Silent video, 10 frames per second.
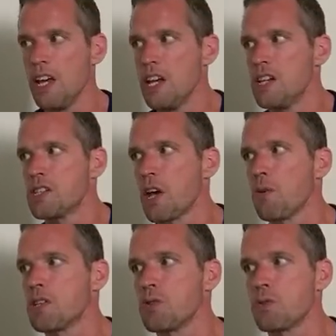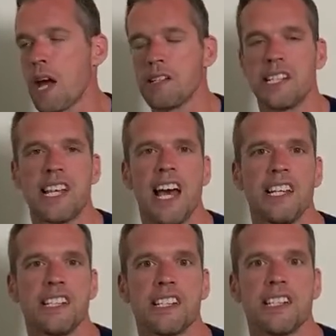So it's all down to
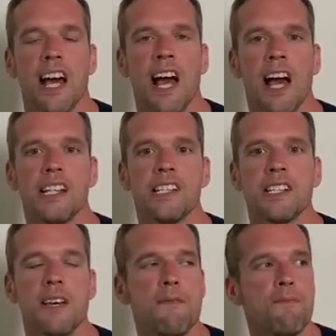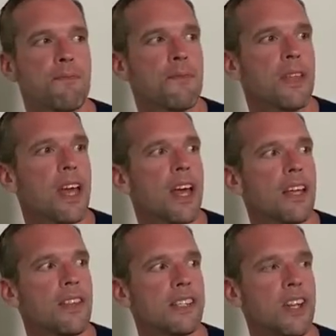taste, and
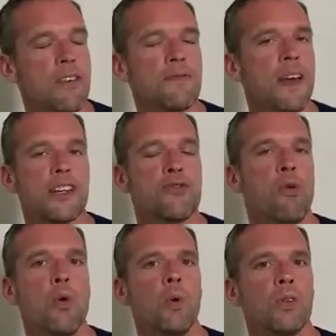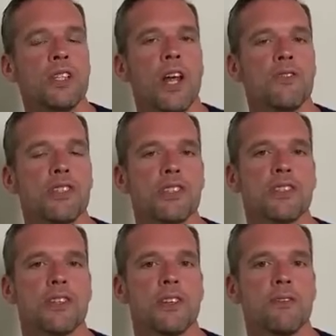there's no fixed rules. Just
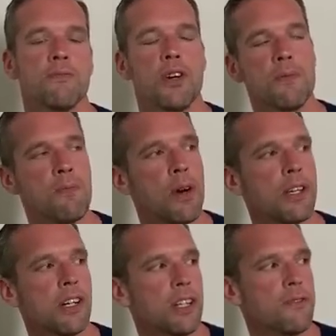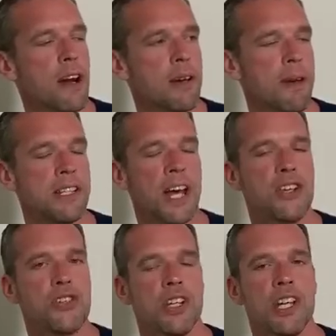my kind of
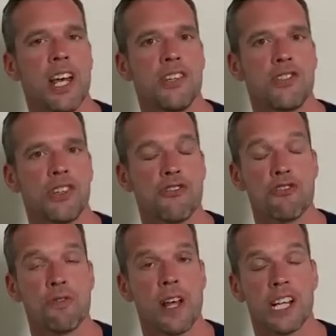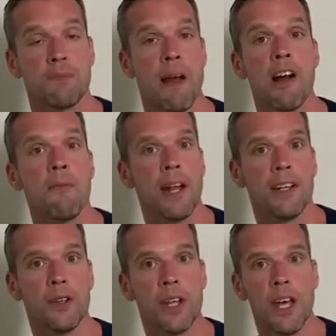recommendation is just experiment,
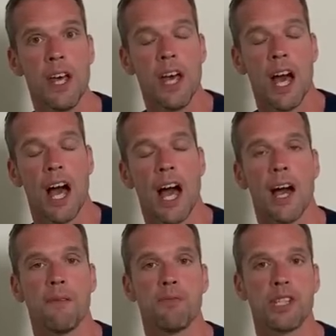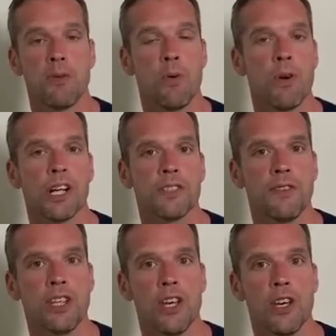see what works for
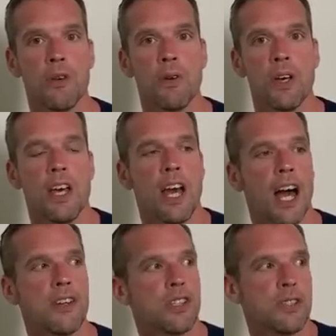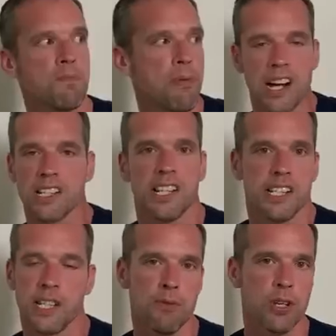you, and just
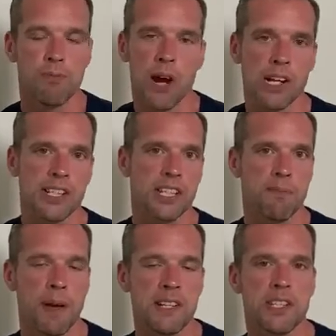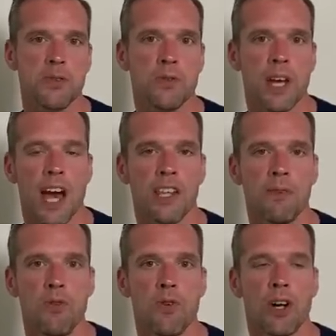practice. The more you practice, the better you'll get. The
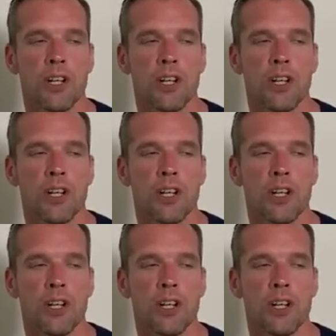more